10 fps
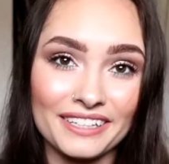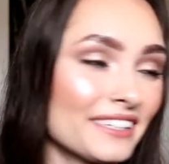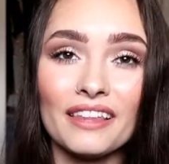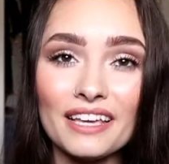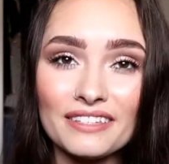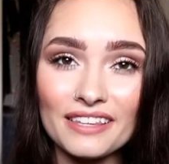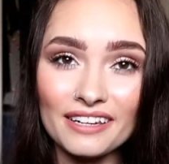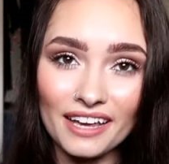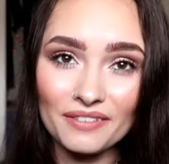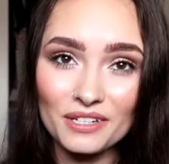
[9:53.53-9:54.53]
And the last thing
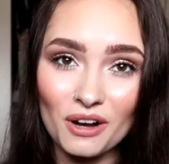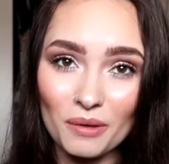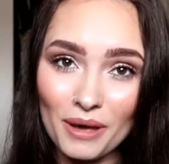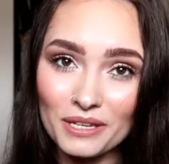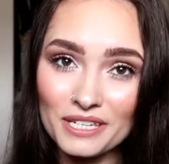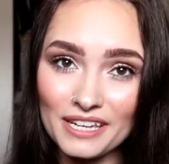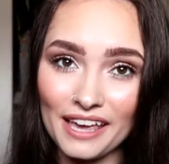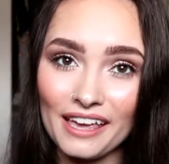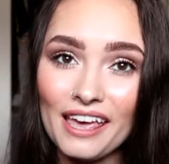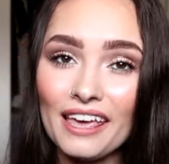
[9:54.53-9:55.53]
that I have to talk about
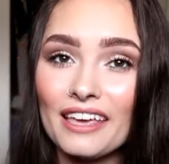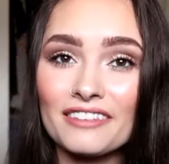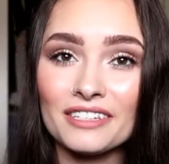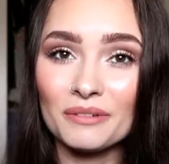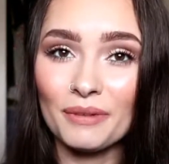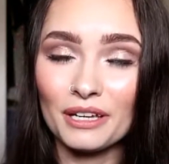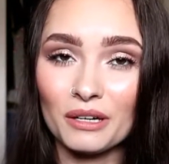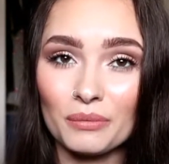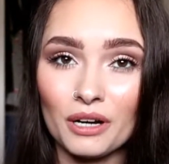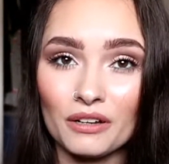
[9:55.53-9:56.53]
today isn't a
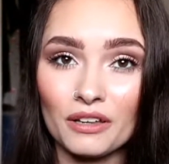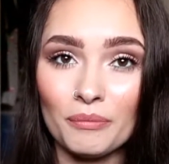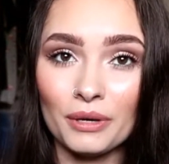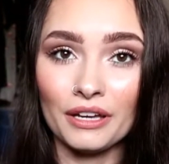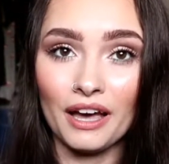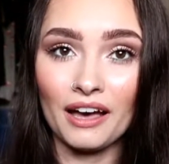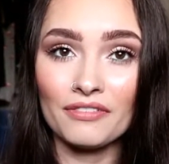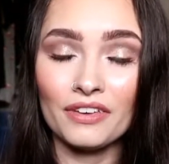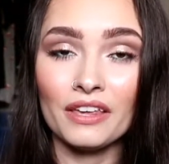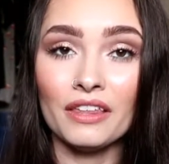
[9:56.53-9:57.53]
makeup product, but I
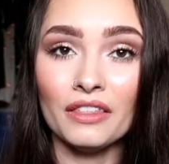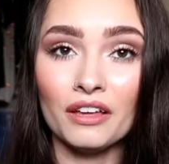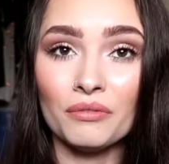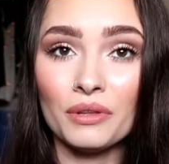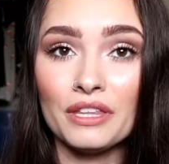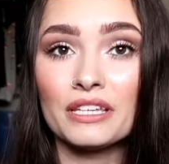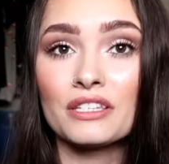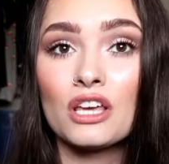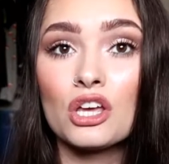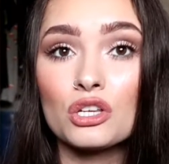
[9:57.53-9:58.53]
fell in love with
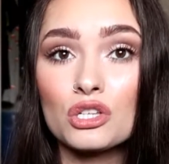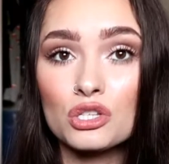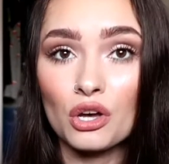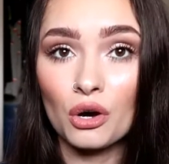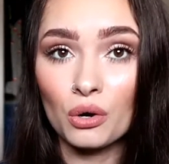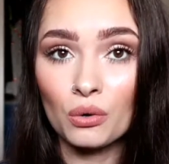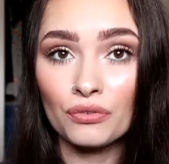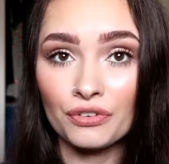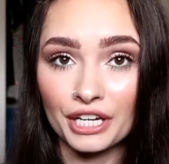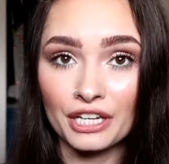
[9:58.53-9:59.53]
this
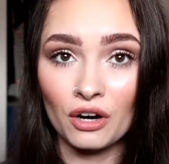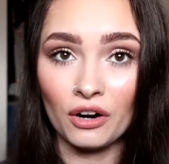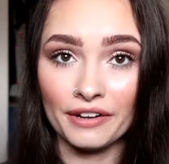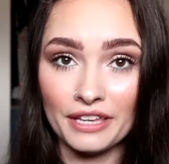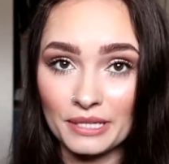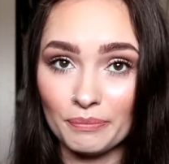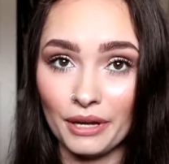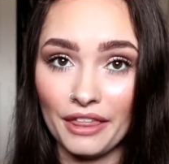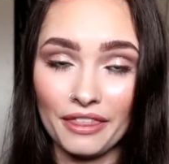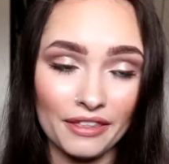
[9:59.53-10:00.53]
so freaking hard this
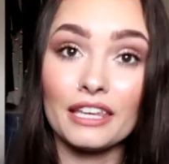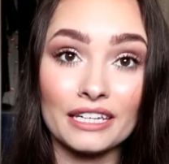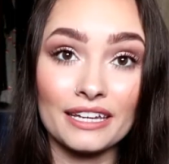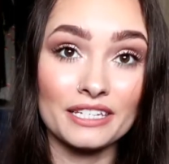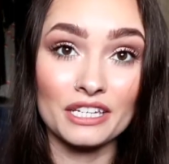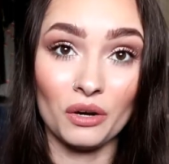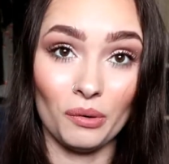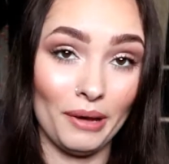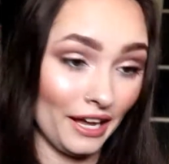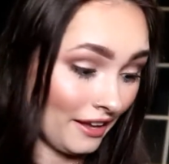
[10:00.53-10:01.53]
month. You need to
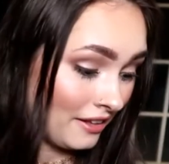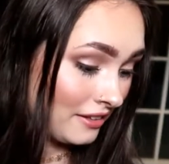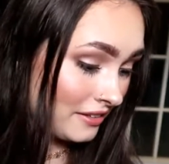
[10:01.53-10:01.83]
know about it.